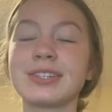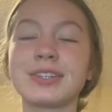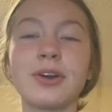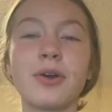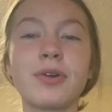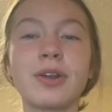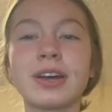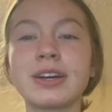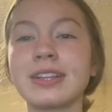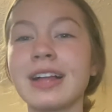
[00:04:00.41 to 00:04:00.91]

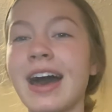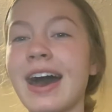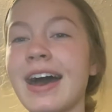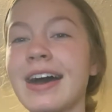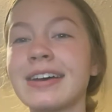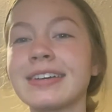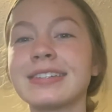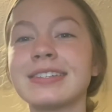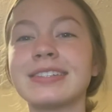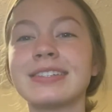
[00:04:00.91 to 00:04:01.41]
go to
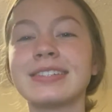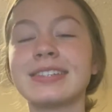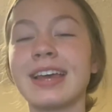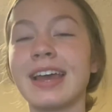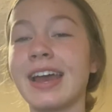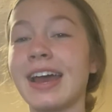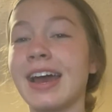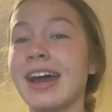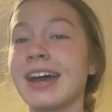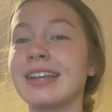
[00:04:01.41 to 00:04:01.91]
class
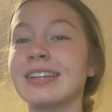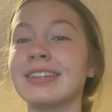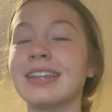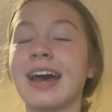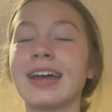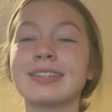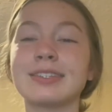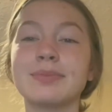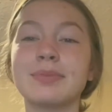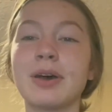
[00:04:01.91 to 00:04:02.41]
and
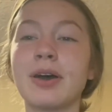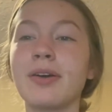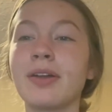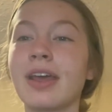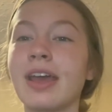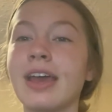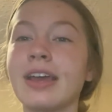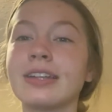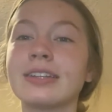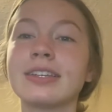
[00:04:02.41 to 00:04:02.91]
that's about
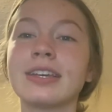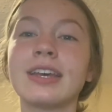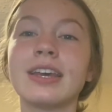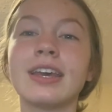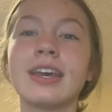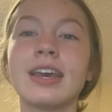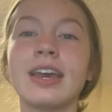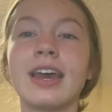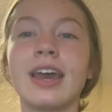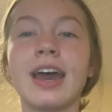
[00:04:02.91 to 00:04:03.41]
it,
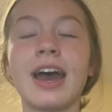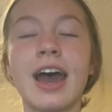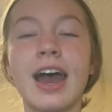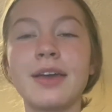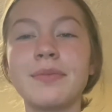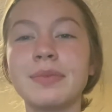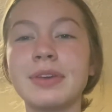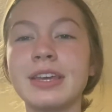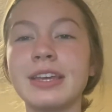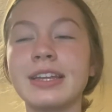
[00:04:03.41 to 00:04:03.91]

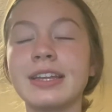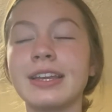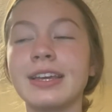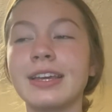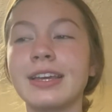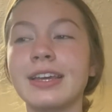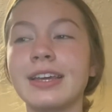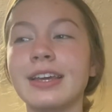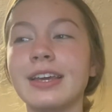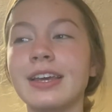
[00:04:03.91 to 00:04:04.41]
I
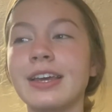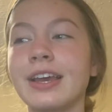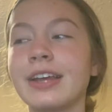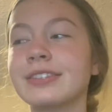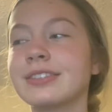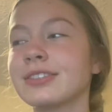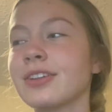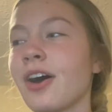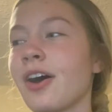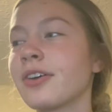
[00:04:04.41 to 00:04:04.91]
mean,
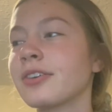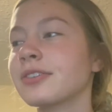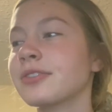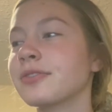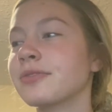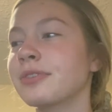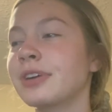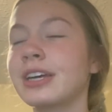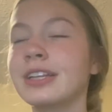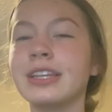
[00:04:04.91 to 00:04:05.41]
it's not
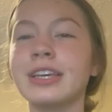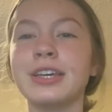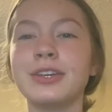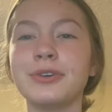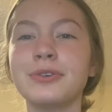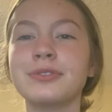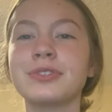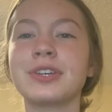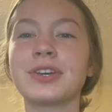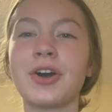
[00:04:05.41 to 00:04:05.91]
really
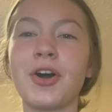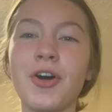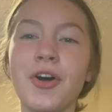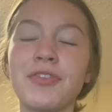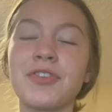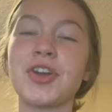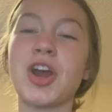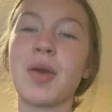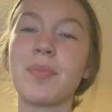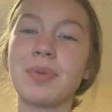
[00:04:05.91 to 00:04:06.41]
using all
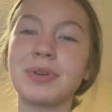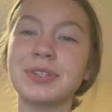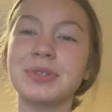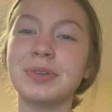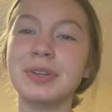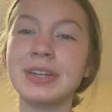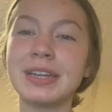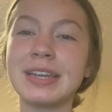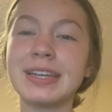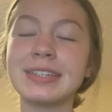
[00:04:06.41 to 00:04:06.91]
of your
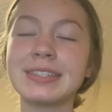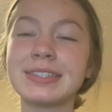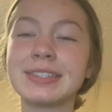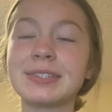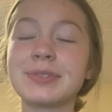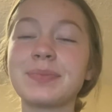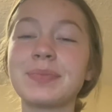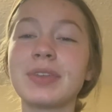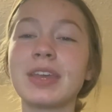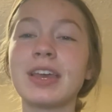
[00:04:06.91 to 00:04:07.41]

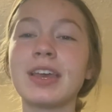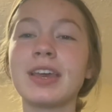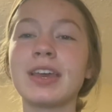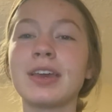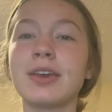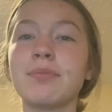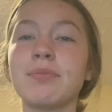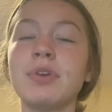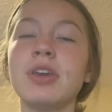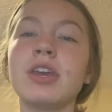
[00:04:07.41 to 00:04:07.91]
opportunities.
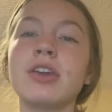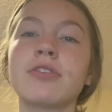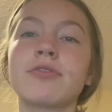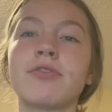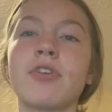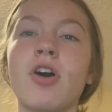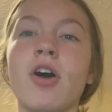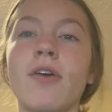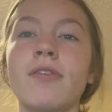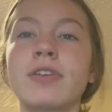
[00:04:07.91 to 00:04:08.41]
Being
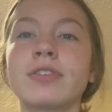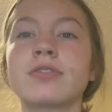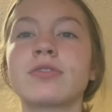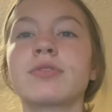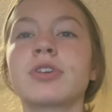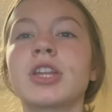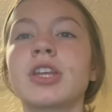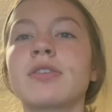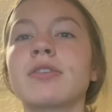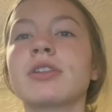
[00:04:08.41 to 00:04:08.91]
involved is a
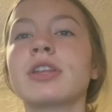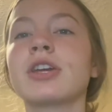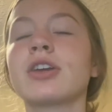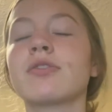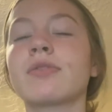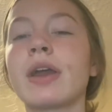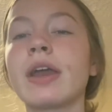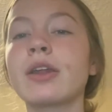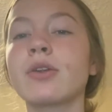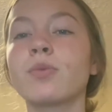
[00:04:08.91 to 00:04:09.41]
really, really
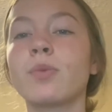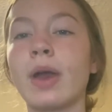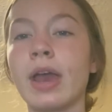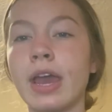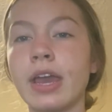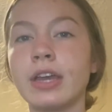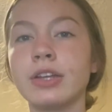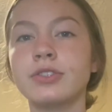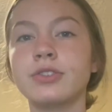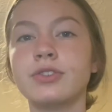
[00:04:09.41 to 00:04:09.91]
great
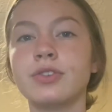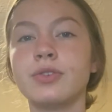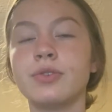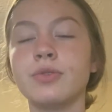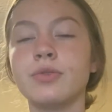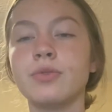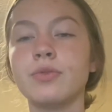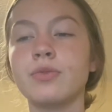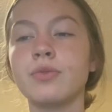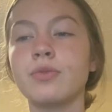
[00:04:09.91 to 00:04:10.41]
way
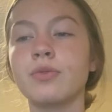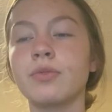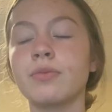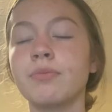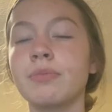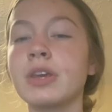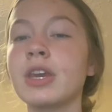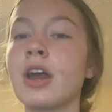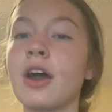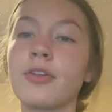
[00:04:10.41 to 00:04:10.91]
to
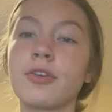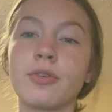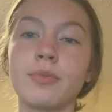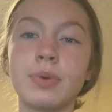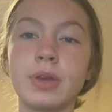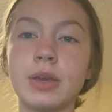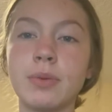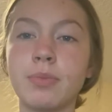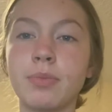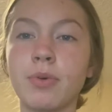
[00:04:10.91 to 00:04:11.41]
meet other
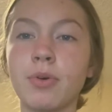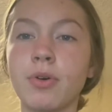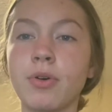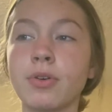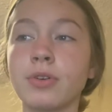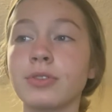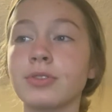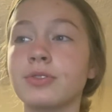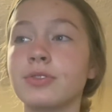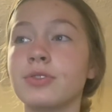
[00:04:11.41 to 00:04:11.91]

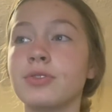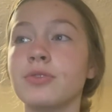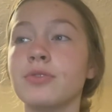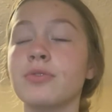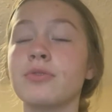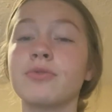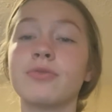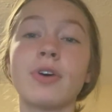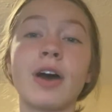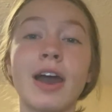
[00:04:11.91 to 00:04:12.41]
people,
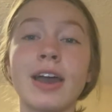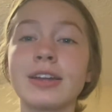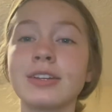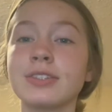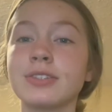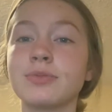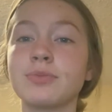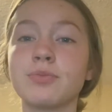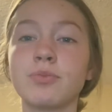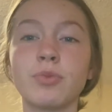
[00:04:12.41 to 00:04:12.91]
to
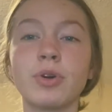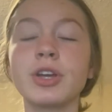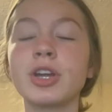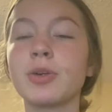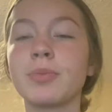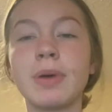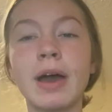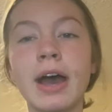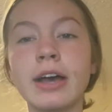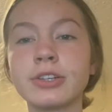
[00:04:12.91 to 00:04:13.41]
find what
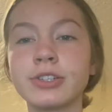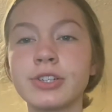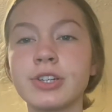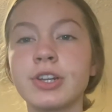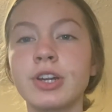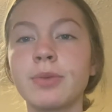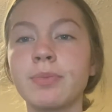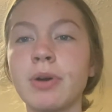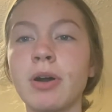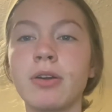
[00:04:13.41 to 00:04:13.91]
you're
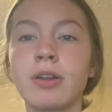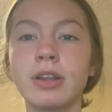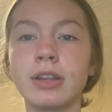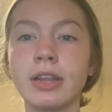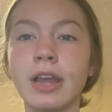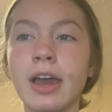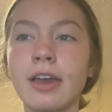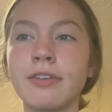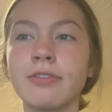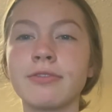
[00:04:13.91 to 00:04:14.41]
passionate about in
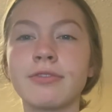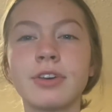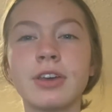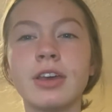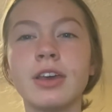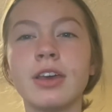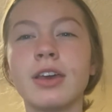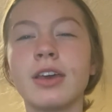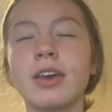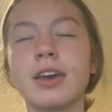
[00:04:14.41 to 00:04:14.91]
life,
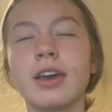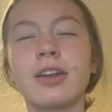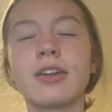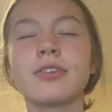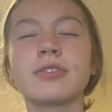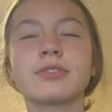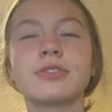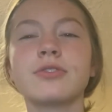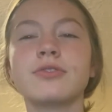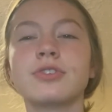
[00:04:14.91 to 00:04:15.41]
and
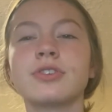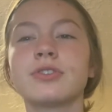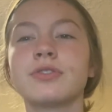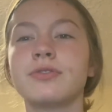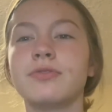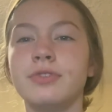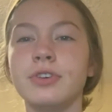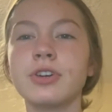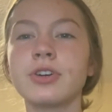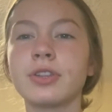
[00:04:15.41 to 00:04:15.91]
also
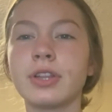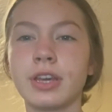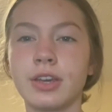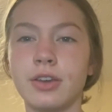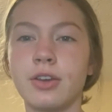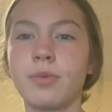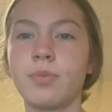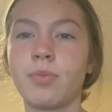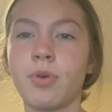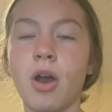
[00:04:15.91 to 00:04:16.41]
just feel
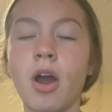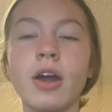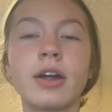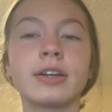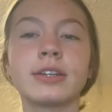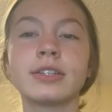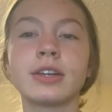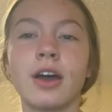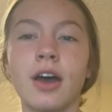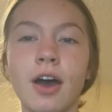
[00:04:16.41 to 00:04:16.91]
like you're
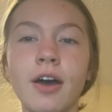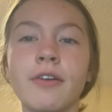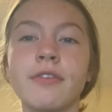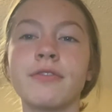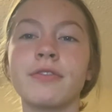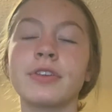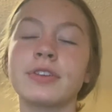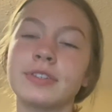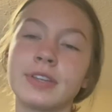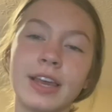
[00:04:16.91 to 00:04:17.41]
part
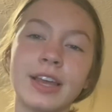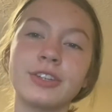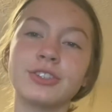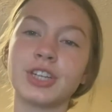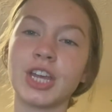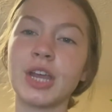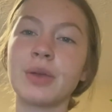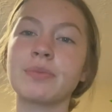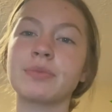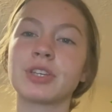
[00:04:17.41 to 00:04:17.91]
of the St.
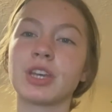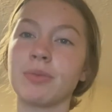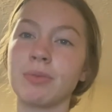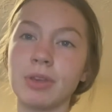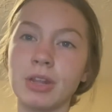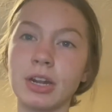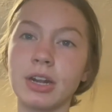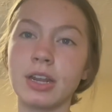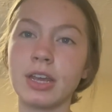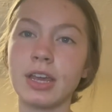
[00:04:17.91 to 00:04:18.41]
James
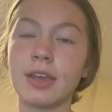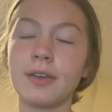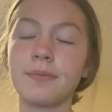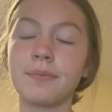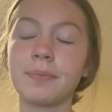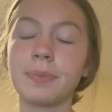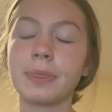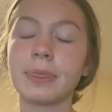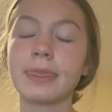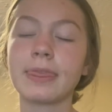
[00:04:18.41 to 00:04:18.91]
community.
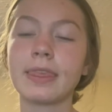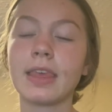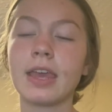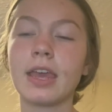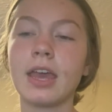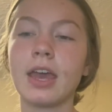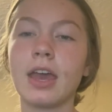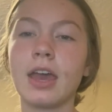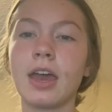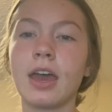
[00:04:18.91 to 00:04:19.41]

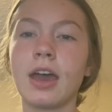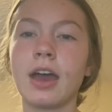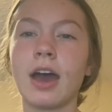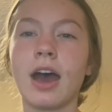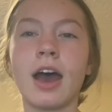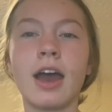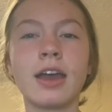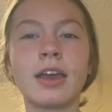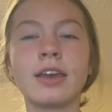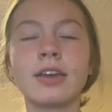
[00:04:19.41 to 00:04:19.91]

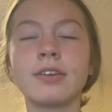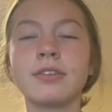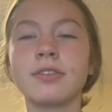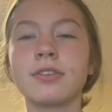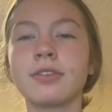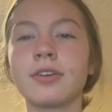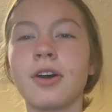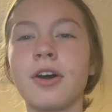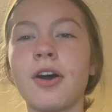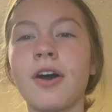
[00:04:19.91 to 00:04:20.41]
I
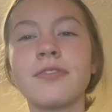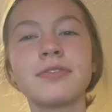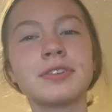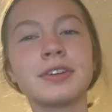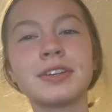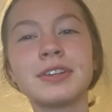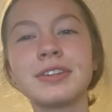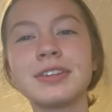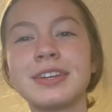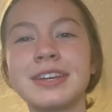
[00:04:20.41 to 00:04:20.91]

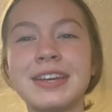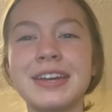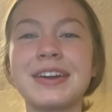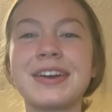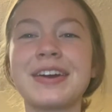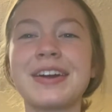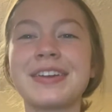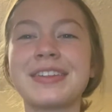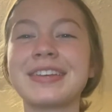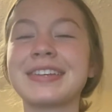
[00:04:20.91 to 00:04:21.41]
often
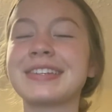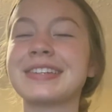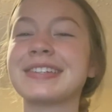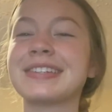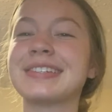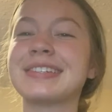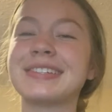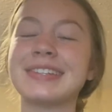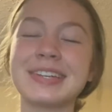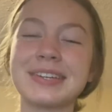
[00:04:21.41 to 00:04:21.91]
hear this
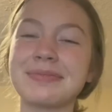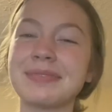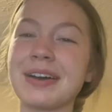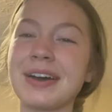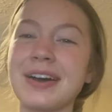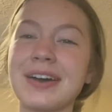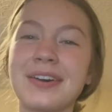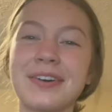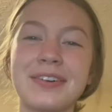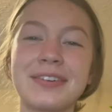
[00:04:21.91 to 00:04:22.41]

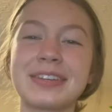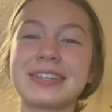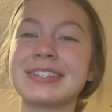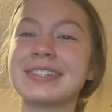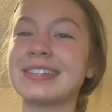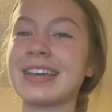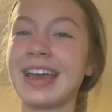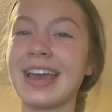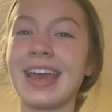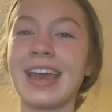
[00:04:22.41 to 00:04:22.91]
stigma or the
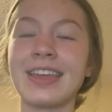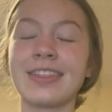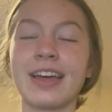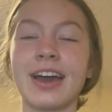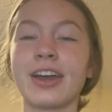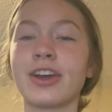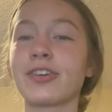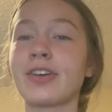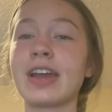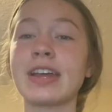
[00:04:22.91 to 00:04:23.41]
saying
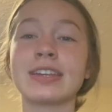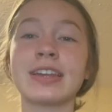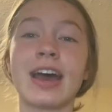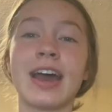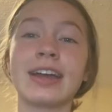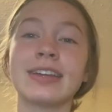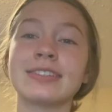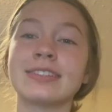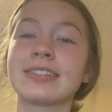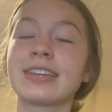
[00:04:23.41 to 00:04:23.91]
that grade
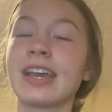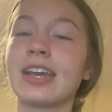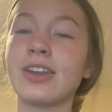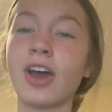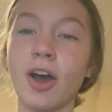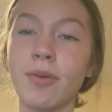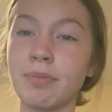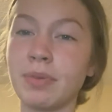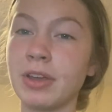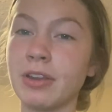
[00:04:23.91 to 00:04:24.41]
9s
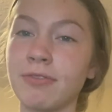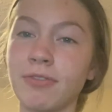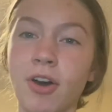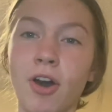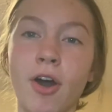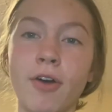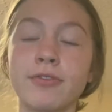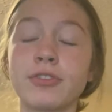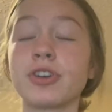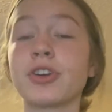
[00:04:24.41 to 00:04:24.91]
cannot be
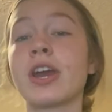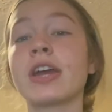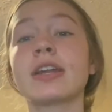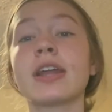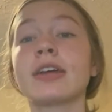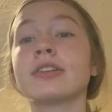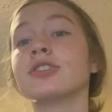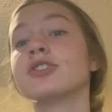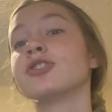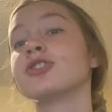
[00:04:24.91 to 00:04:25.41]
involved, or grade
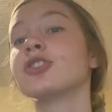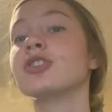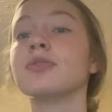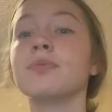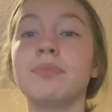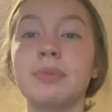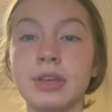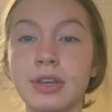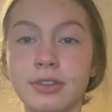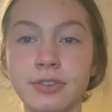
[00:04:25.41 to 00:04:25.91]
9s
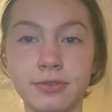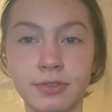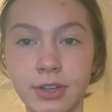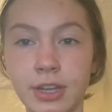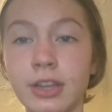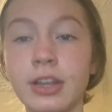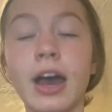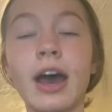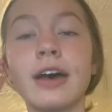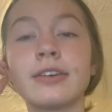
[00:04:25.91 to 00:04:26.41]
shouldn't be
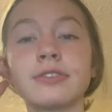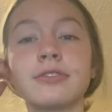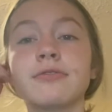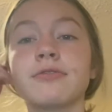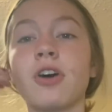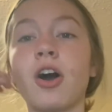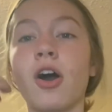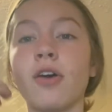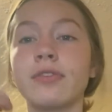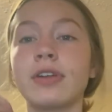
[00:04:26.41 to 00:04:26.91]
as
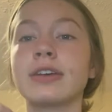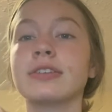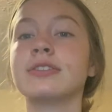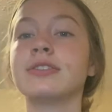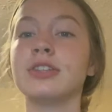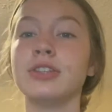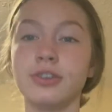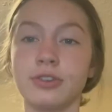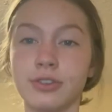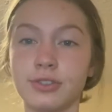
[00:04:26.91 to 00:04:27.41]
involved as
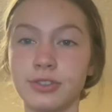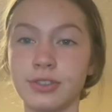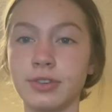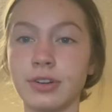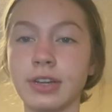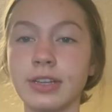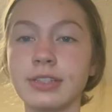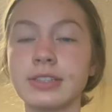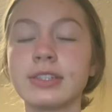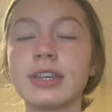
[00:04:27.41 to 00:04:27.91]
senior
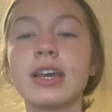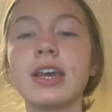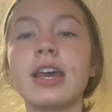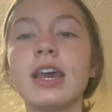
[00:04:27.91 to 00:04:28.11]
students.